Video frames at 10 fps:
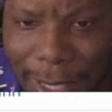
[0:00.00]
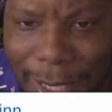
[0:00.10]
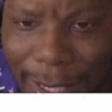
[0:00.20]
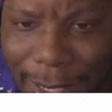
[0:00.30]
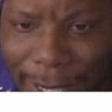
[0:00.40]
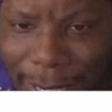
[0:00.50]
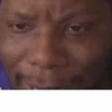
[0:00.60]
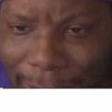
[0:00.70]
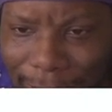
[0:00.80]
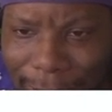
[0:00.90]
at look, look,
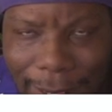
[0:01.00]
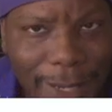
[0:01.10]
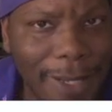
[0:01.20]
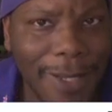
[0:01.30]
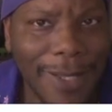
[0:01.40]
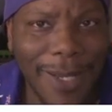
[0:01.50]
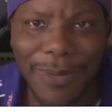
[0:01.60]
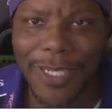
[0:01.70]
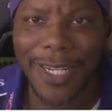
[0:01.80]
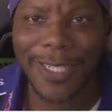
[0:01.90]
look, look, I'm
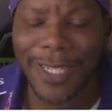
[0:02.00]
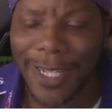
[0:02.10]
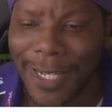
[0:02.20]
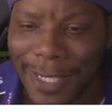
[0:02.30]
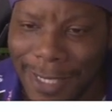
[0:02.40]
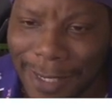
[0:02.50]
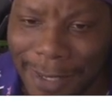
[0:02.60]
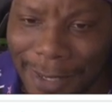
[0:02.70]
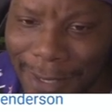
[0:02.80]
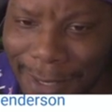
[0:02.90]
just not seeing this.
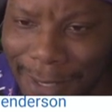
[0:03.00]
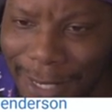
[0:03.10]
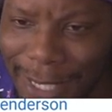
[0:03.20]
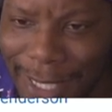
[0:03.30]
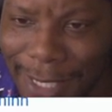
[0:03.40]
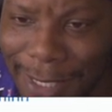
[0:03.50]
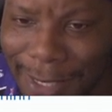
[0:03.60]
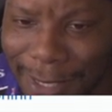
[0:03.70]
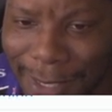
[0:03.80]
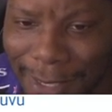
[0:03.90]
Look at this.
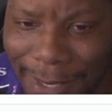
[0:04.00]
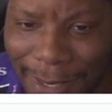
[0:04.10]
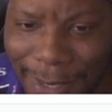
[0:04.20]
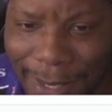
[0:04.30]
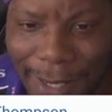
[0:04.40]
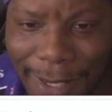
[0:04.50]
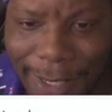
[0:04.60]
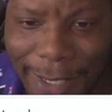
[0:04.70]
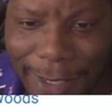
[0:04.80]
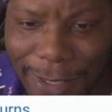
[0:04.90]

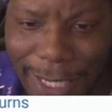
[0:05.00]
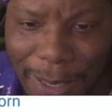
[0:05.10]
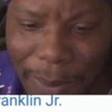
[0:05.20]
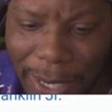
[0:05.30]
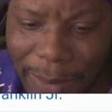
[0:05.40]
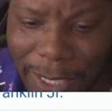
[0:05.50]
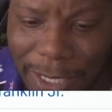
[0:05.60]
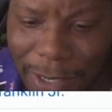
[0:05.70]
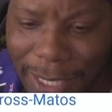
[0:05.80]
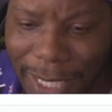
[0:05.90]
Who, who's at the bottom of the
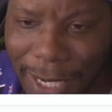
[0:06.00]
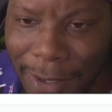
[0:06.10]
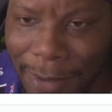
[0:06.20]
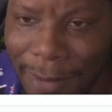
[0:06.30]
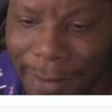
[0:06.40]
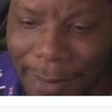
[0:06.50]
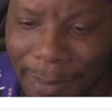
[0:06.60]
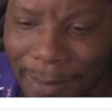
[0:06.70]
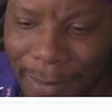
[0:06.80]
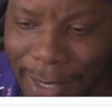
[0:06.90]
chart there?
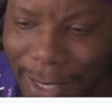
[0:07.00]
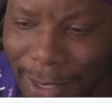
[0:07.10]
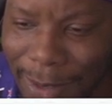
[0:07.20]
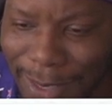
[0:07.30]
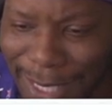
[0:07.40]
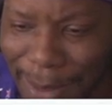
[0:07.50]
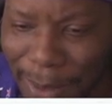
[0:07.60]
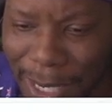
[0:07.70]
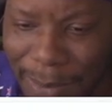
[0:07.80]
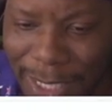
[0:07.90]
You know, who's at the
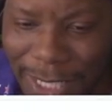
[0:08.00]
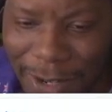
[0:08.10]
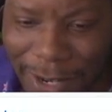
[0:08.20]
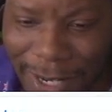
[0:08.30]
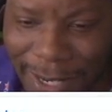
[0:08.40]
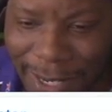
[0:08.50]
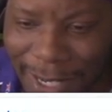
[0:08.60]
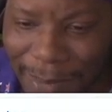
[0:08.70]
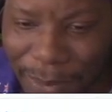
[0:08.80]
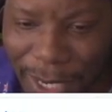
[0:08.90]
bottom of the chart?
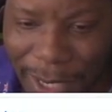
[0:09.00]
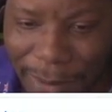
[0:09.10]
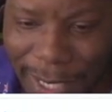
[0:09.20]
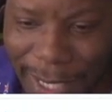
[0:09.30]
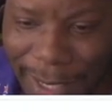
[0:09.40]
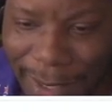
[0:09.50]
Looking pretty lonely.